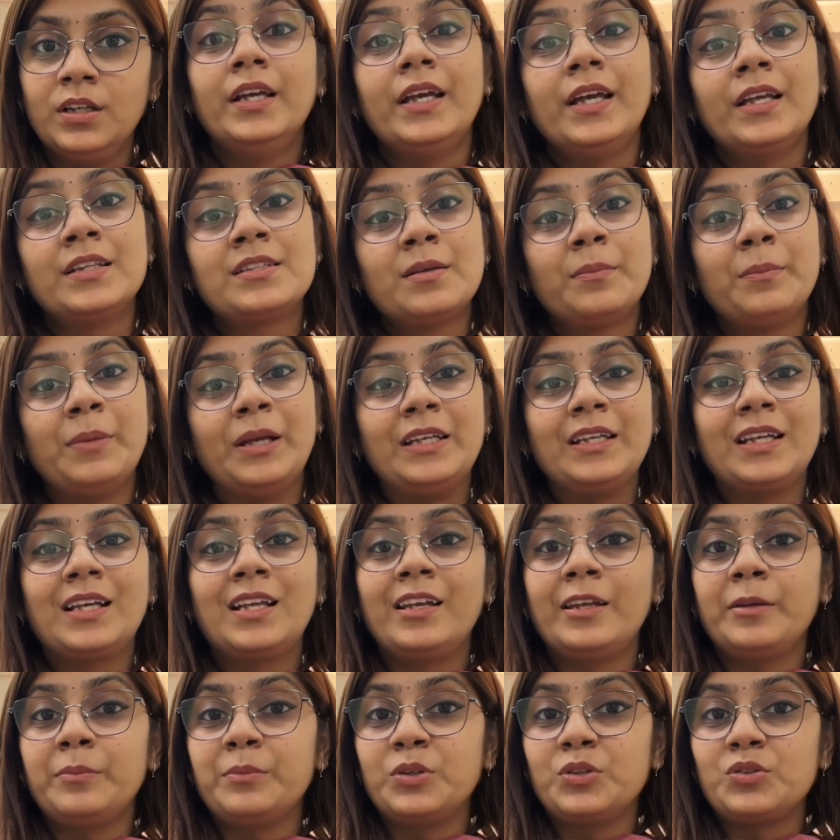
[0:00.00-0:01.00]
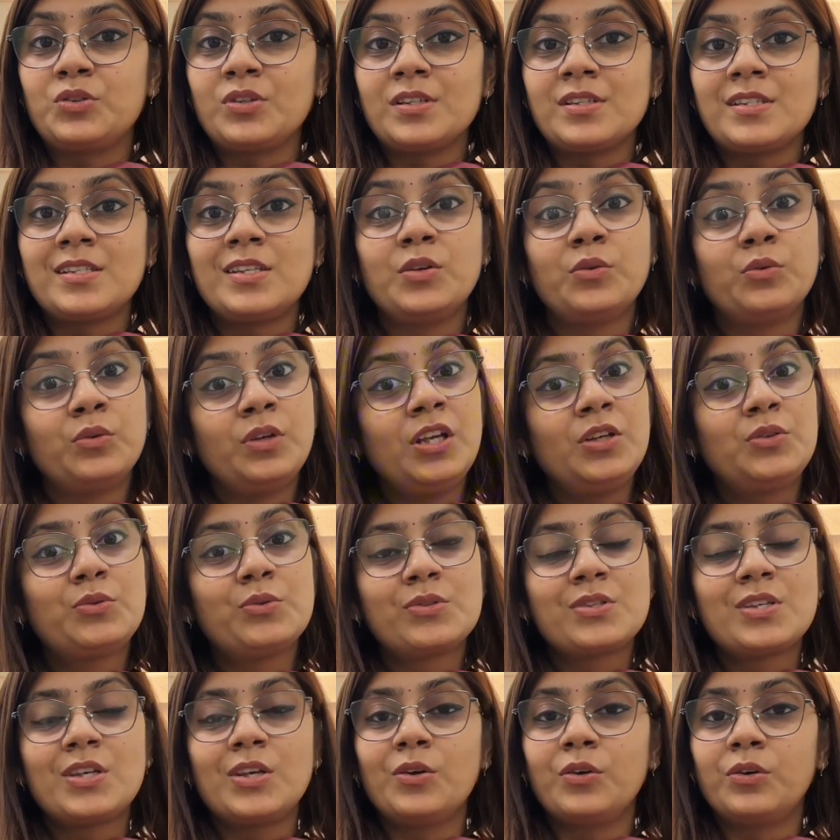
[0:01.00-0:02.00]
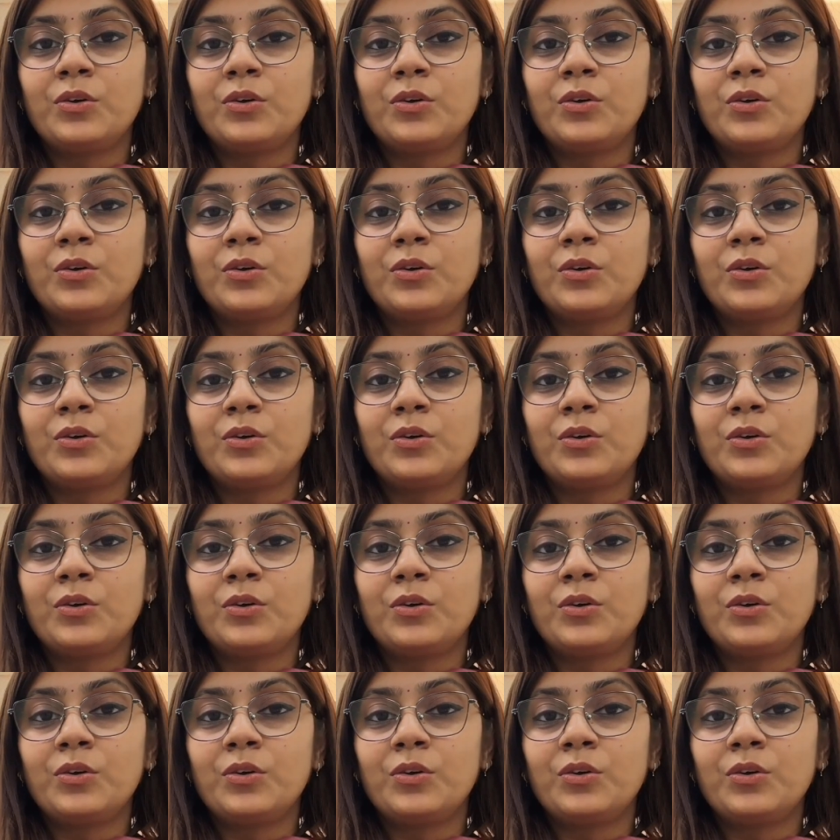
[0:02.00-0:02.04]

it's a medical emergency. You need to see your